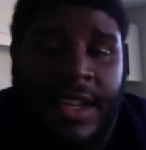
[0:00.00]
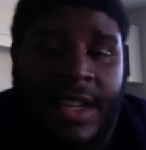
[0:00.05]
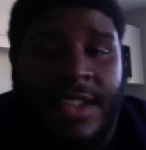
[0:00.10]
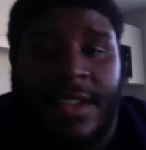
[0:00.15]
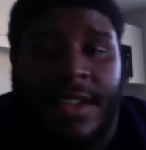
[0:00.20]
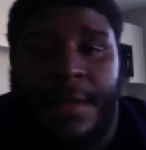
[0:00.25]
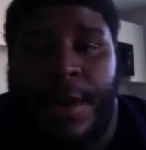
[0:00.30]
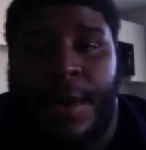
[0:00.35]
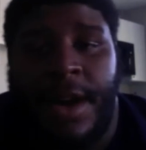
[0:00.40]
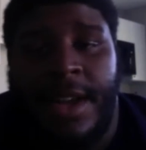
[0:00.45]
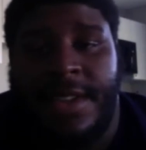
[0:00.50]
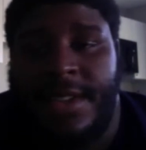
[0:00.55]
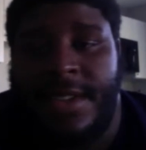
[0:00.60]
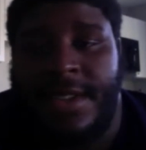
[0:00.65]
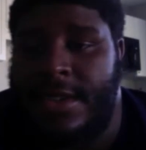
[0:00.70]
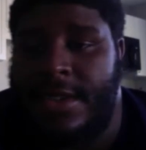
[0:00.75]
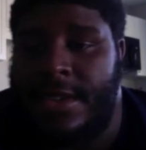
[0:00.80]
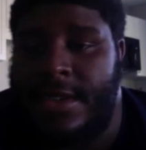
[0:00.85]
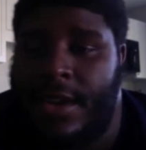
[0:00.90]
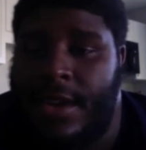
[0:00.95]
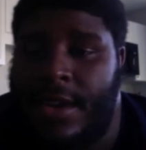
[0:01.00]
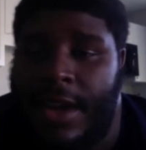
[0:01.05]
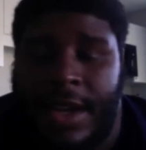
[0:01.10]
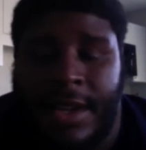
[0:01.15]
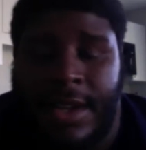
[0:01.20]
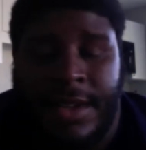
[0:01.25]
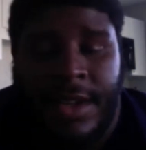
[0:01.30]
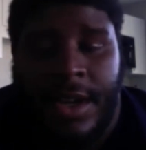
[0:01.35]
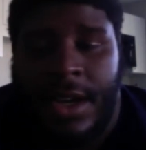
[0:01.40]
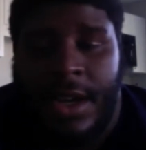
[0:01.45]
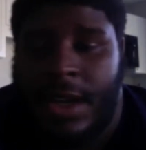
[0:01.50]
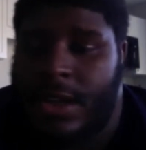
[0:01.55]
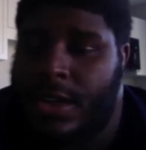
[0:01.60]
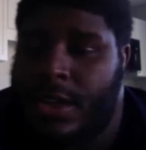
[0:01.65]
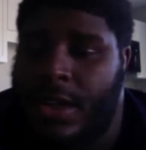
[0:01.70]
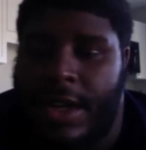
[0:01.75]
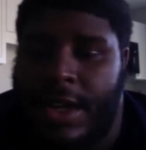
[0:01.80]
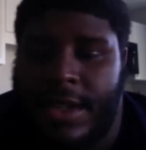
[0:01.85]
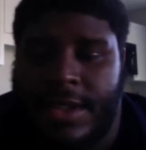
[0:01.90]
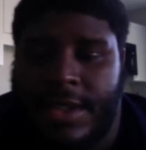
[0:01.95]
process of
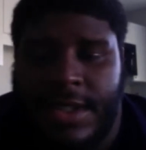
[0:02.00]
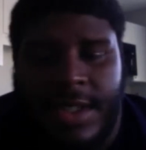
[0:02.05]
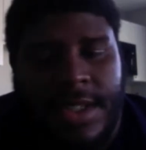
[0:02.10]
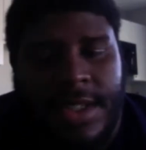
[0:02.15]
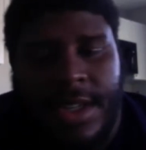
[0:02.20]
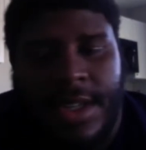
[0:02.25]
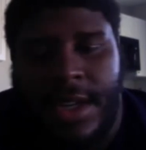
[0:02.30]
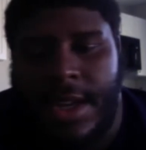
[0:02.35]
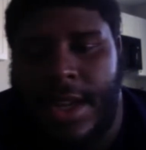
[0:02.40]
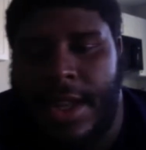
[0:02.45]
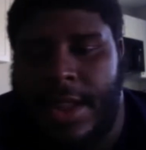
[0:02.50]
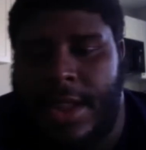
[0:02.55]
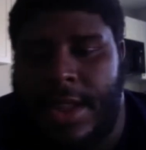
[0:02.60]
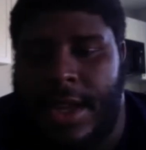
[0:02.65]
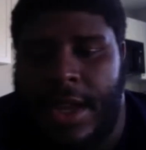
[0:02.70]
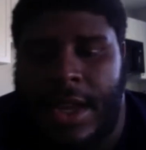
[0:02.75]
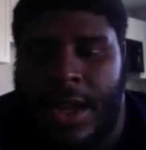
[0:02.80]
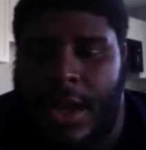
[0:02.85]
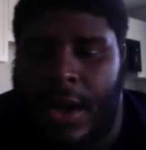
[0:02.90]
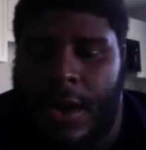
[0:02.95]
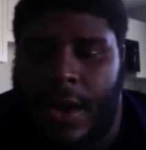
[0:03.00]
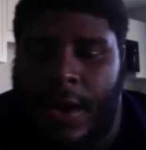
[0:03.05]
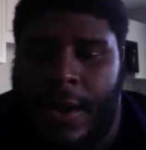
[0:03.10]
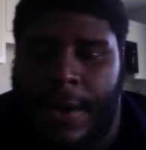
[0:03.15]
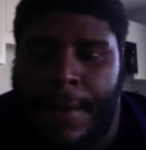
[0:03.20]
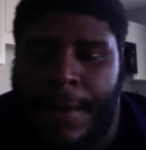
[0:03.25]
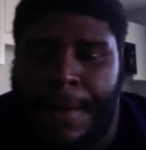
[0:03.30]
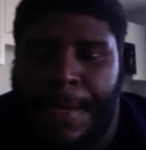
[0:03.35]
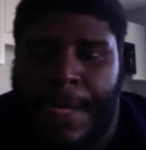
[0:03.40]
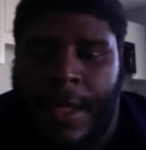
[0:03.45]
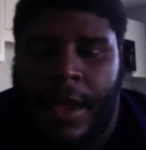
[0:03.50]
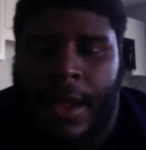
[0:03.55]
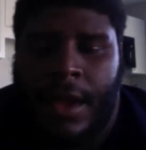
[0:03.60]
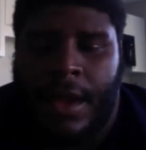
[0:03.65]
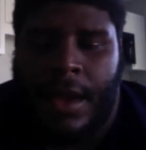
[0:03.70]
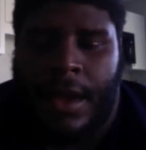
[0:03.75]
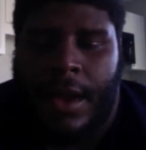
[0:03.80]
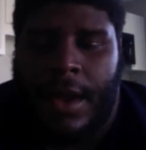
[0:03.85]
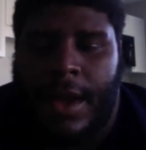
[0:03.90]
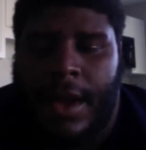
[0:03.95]
transitioning.
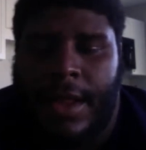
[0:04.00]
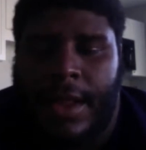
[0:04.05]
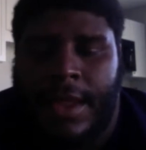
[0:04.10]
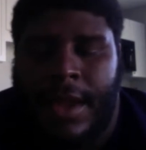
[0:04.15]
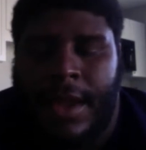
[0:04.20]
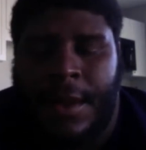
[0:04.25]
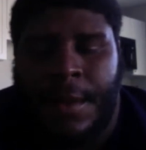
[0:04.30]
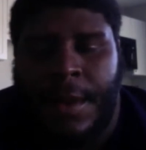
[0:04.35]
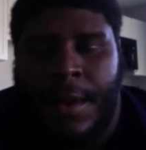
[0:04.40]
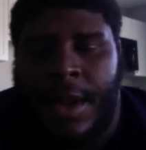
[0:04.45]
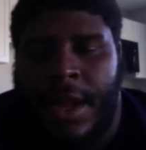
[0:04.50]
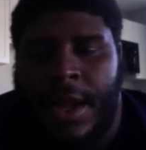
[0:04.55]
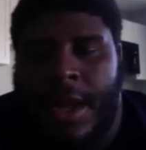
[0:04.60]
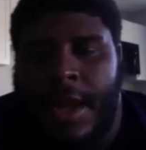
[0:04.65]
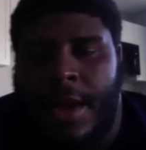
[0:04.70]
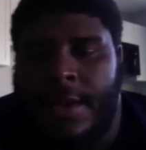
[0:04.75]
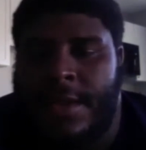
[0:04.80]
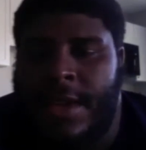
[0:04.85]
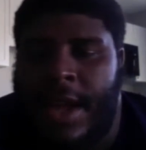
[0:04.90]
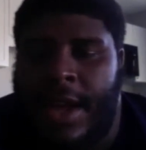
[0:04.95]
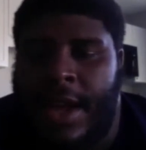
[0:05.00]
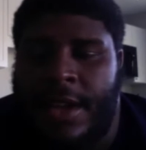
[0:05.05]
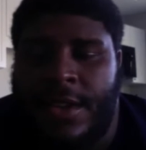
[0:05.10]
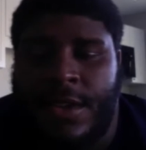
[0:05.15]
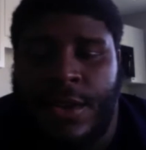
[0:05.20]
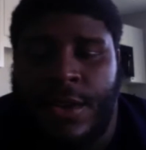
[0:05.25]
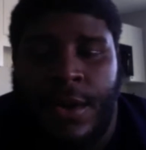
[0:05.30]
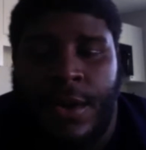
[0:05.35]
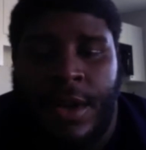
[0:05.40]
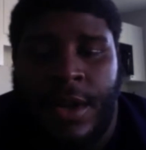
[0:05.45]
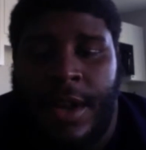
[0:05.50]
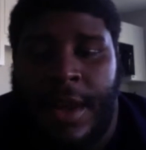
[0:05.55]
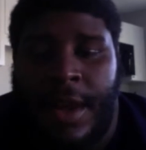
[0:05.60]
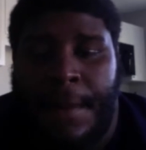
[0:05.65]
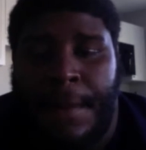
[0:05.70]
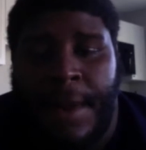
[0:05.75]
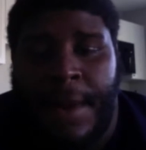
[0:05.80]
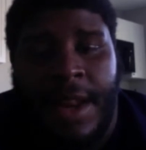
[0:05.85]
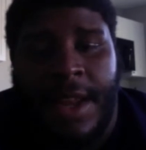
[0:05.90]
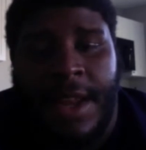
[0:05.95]
I think when it comes down to it, that
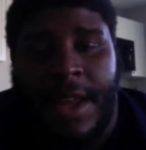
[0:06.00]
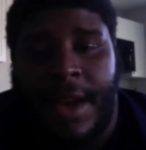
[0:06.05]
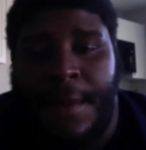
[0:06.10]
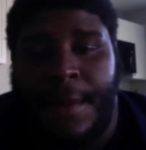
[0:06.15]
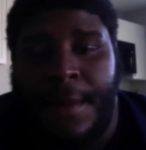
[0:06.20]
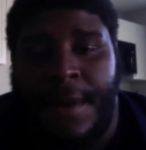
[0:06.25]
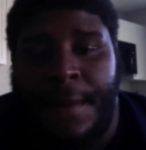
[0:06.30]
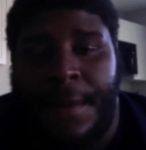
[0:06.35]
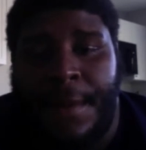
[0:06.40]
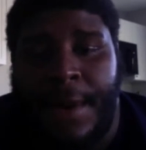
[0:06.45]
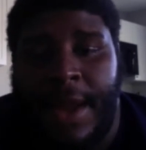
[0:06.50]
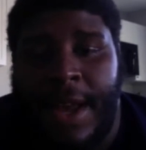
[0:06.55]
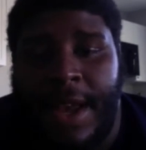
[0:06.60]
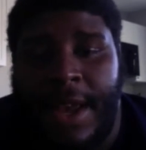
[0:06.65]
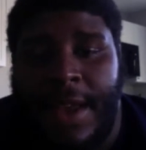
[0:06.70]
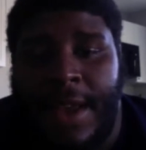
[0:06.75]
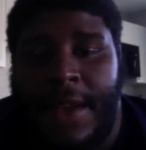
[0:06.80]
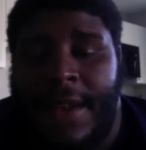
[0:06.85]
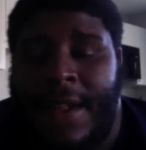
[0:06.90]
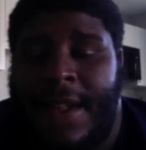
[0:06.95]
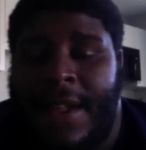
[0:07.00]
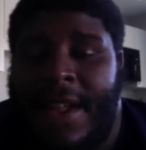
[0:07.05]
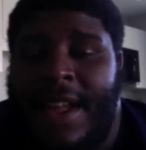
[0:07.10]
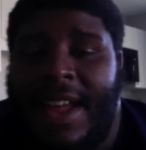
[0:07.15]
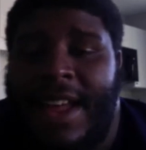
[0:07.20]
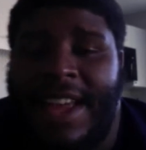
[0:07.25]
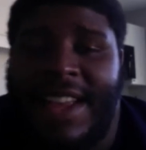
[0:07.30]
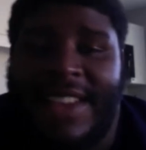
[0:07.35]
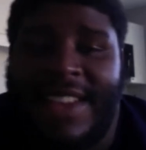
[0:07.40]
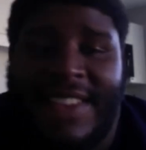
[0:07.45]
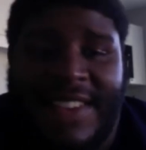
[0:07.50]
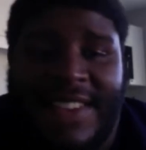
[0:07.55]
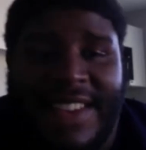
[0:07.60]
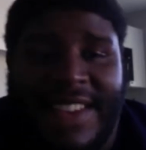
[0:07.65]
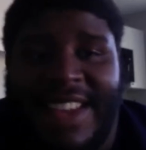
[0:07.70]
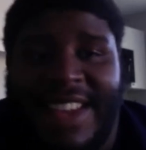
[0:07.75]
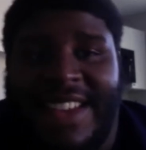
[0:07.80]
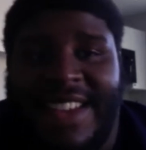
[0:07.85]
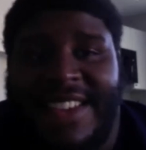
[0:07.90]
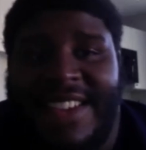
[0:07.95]
money coming to play,
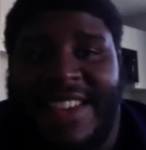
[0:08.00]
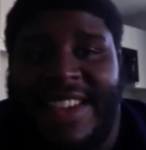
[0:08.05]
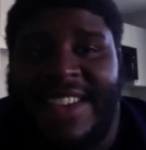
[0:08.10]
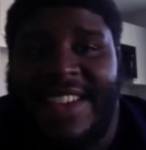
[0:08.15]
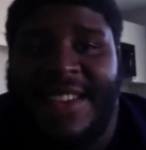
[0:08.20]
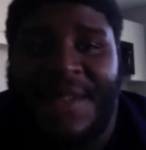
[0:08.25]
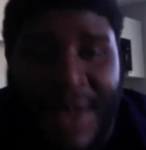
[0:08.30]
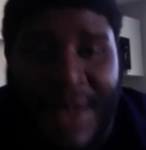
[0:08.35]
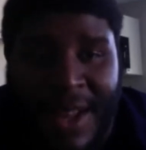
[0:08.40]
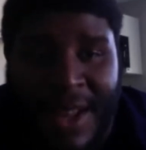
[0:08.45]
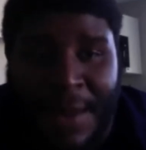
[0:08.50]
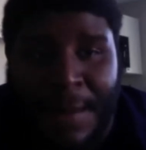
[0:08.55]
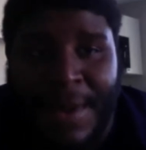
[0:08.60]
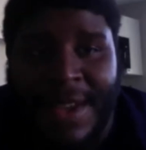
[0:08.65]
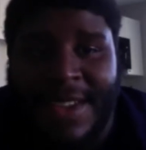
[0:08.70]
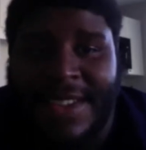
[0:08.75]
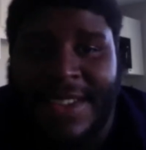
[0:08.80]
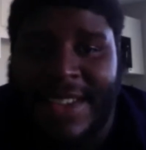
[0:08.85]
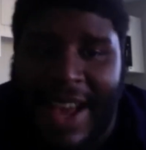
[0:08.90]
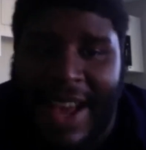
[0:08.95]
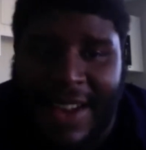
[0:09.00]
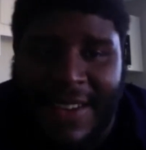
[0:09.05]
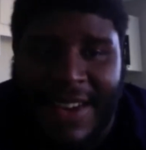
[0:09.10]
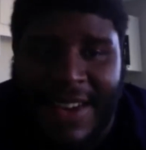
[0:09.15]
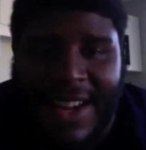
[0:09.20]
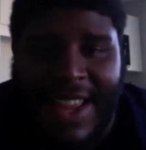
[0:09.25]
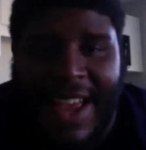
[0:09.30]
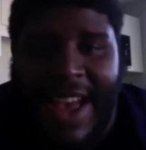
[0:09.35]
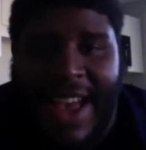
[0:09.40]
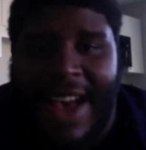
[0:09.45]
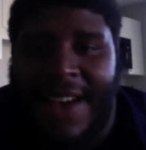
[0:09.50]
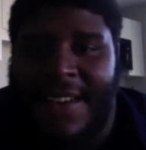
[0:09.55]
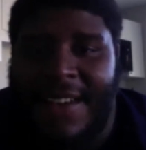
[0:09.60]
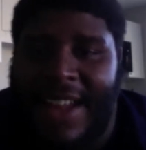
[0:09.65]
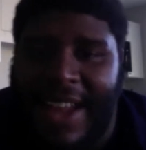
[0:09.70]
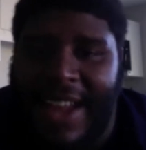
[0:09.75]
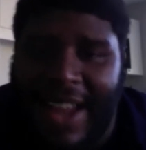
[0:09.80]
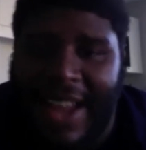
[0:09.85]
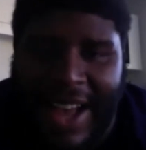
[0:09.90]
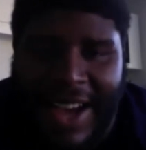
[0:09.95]
will it be a salary cap?
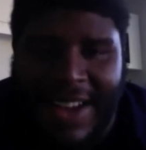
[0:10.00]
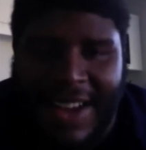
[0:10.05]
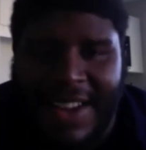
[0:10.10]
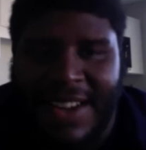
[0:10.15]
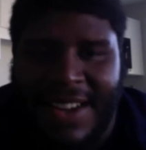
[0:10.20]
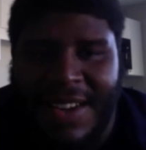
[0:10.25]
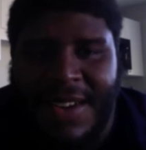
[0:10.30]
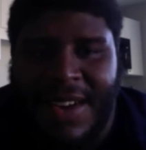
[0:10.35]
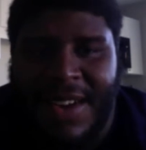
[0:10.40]
Like how do you